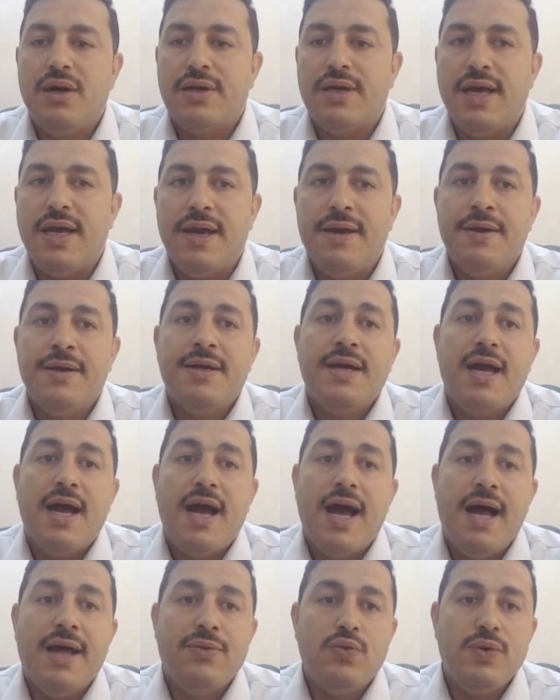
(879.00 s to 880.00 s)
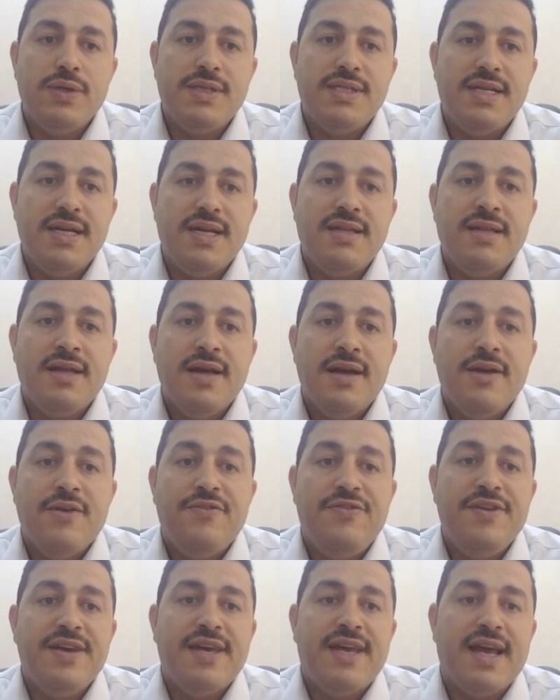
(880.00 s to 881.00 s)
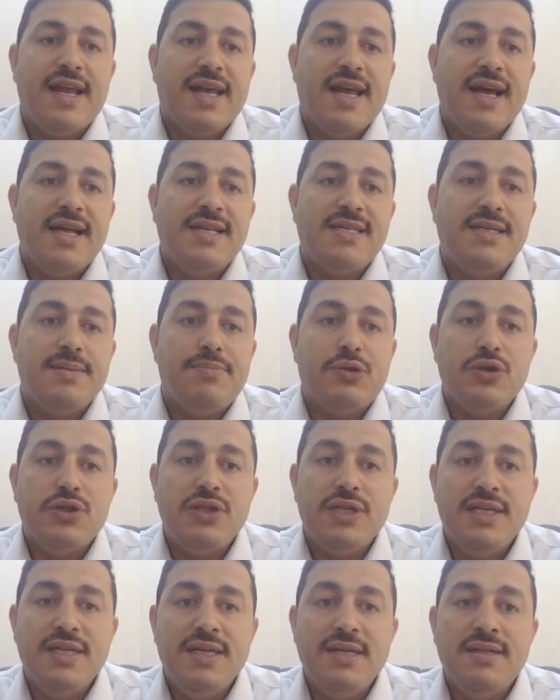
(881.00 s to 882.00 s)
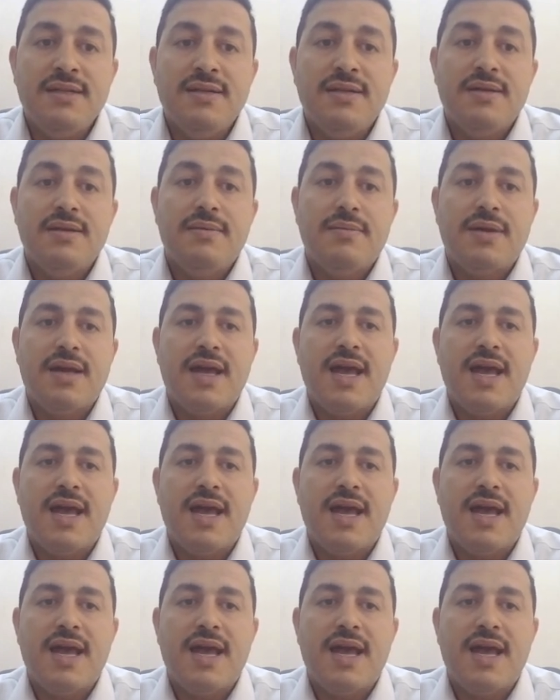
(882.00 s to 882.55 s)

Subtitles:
Okay, and we said fecal calciprotinin,